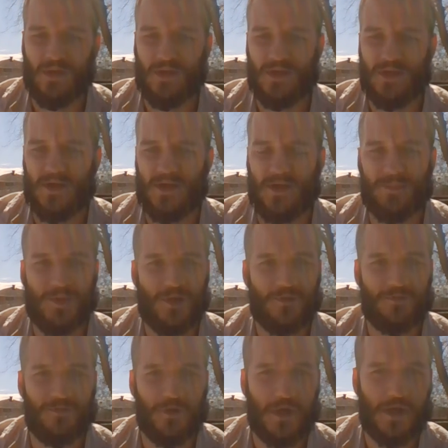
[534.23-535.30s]
I'm not
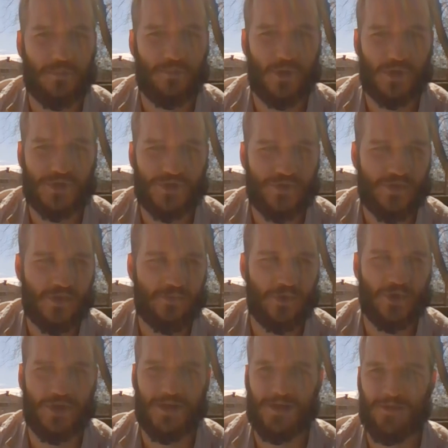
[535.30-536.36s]
afraid personally. I'm in
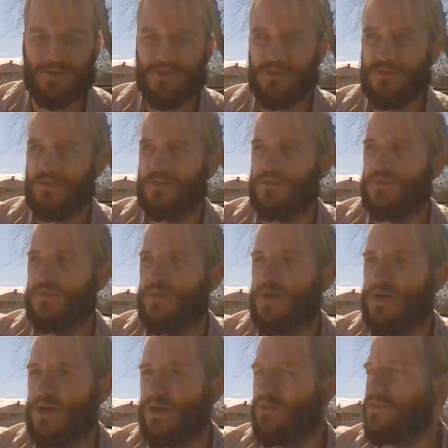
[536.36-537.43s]
good health.
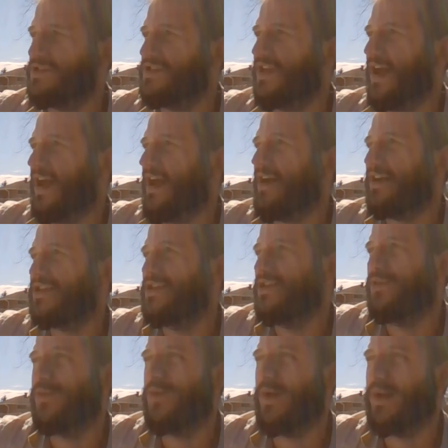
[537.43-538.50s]
I actually
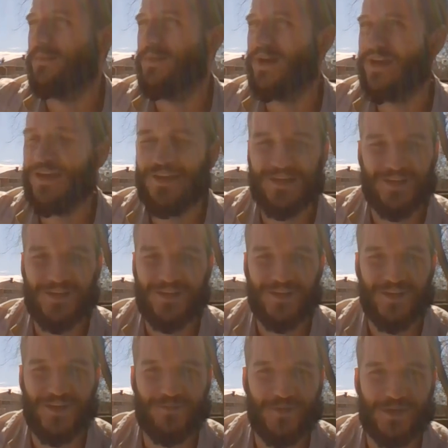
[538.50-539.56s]
don't know anybody
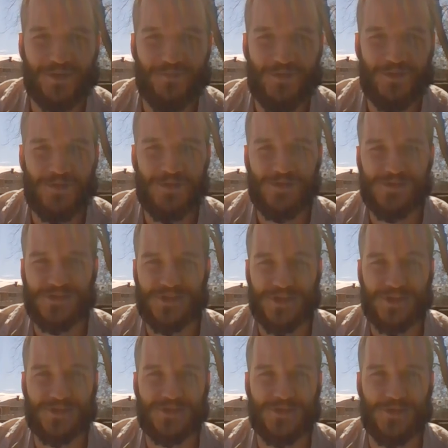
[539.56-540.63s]
in my community who's
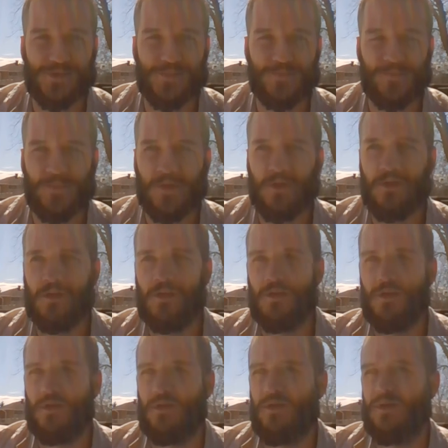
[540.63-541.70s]
sick. So,
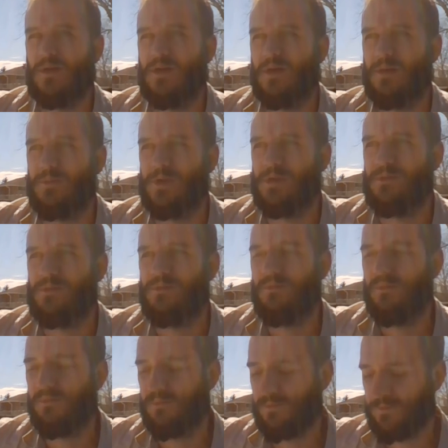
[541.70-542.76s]
I mean,
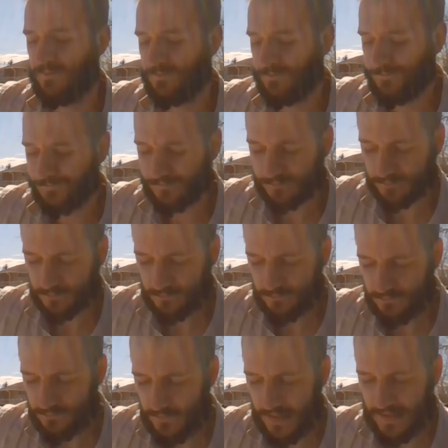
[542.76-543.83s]
I
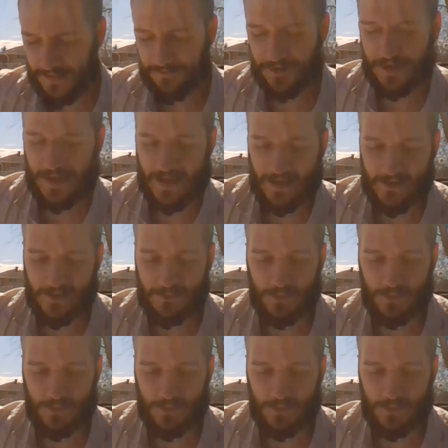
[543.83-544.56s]
live in Canada.